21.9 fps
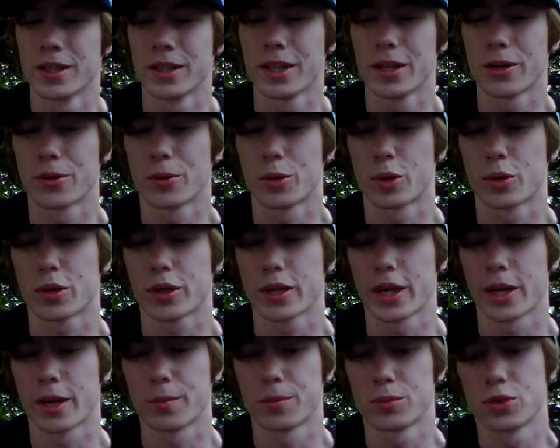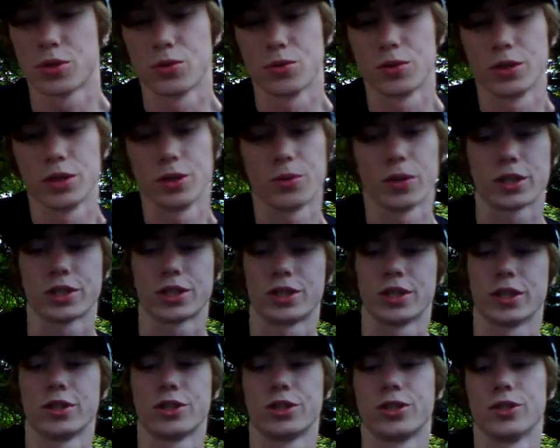there came two new
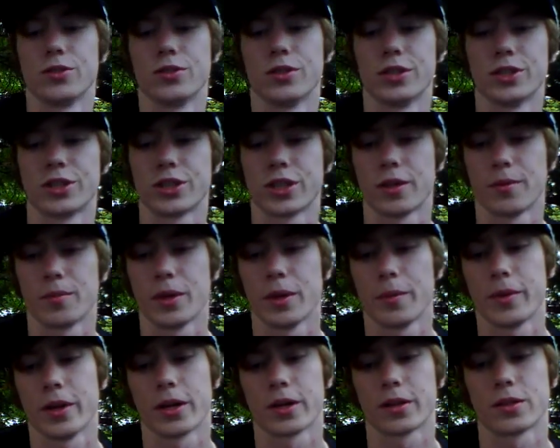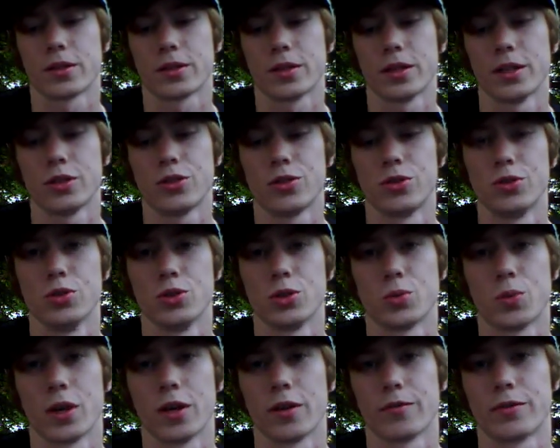exchange students, and maybe I'll
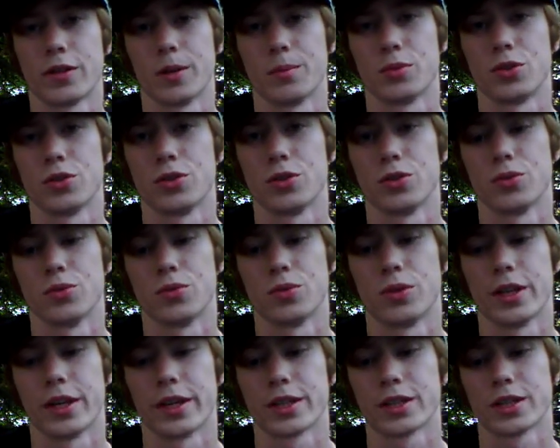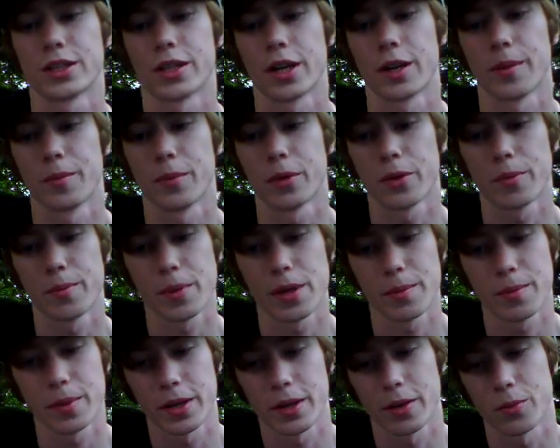introduce one of them to you next time, or
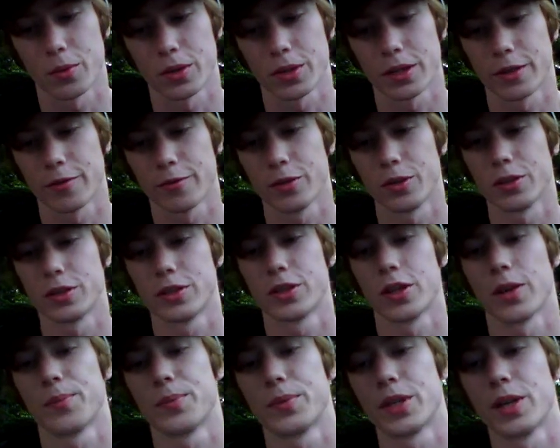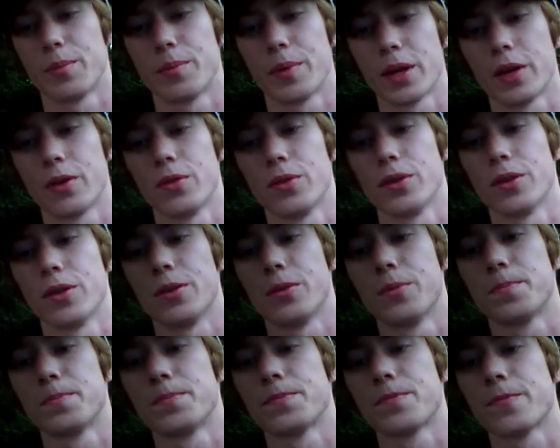maybe I will give you the top tip, I don't know.
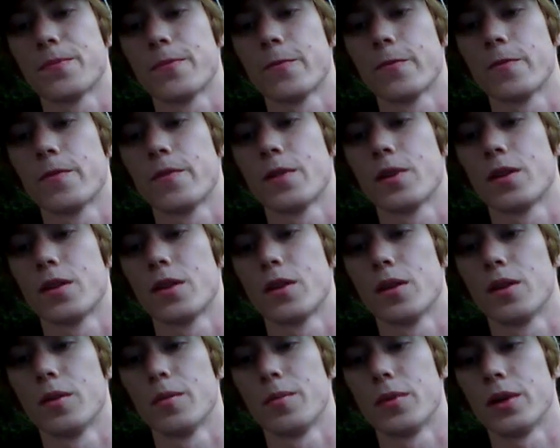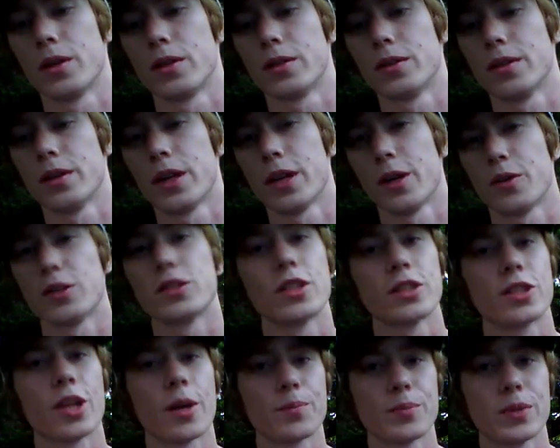But the
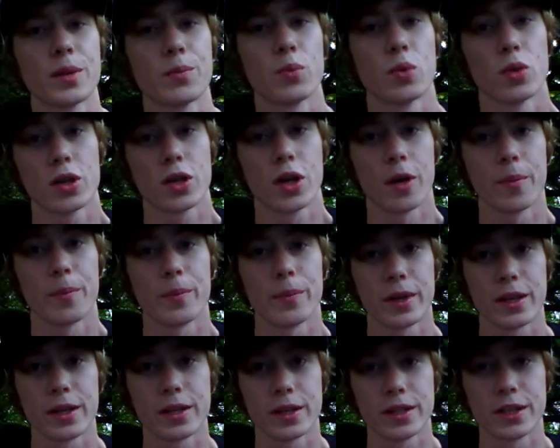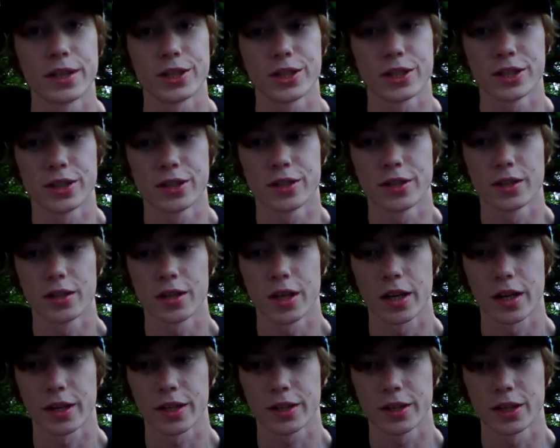top tip will come at least
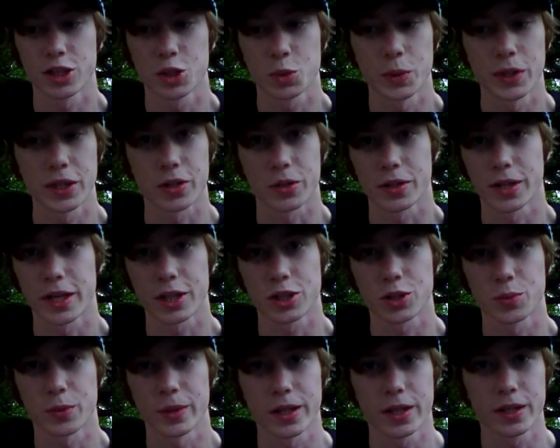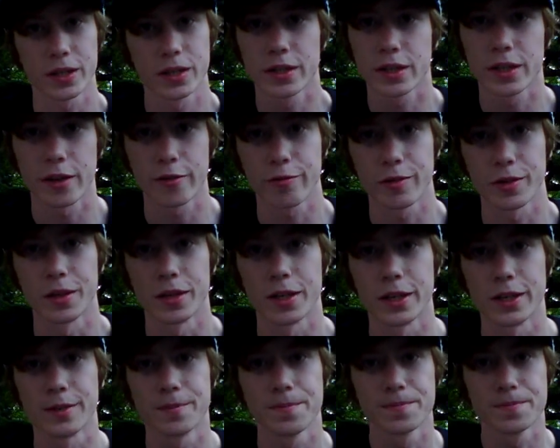like this week or next week,
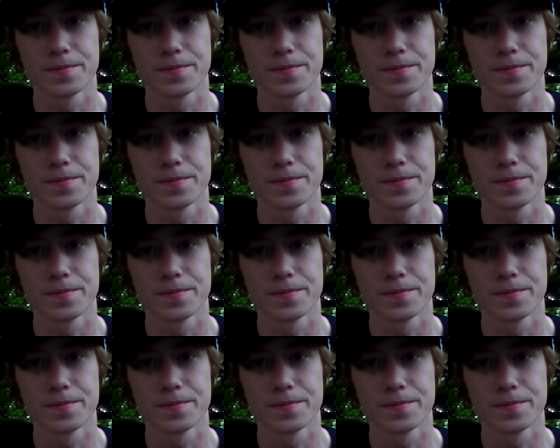definitely.